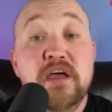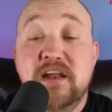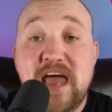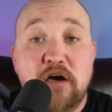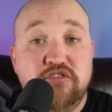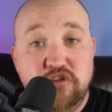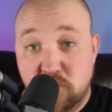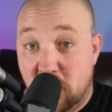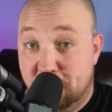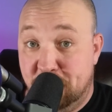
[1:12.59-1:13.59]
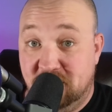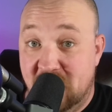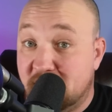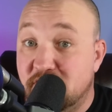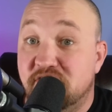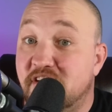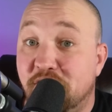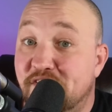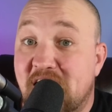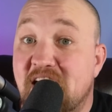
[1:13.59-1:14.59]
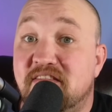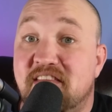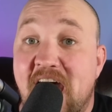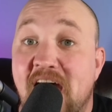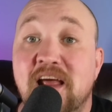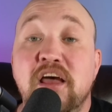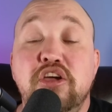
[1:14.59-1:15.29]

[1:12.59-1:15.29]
Now, do you want to protect yourself against that?